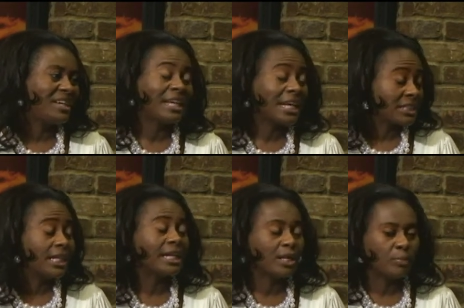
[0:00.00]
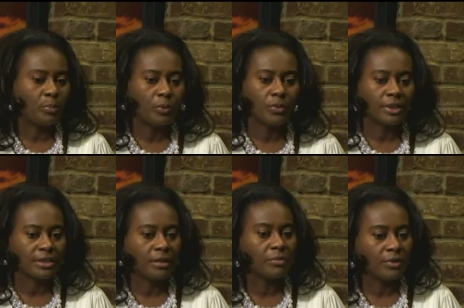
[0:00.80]
And mm-hmm. actually, I got a book
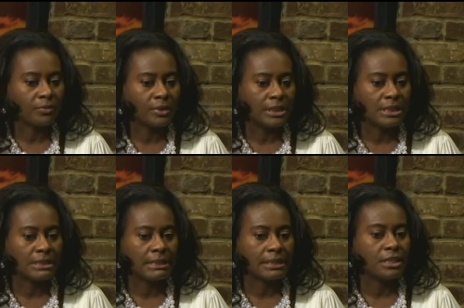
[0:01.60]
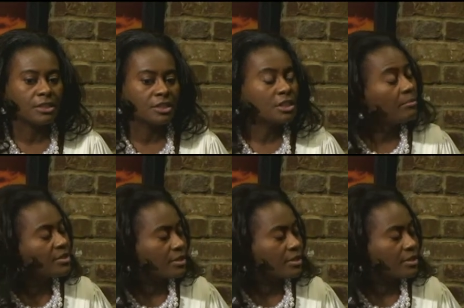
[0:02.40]
that I'm going to release at the end of the summer.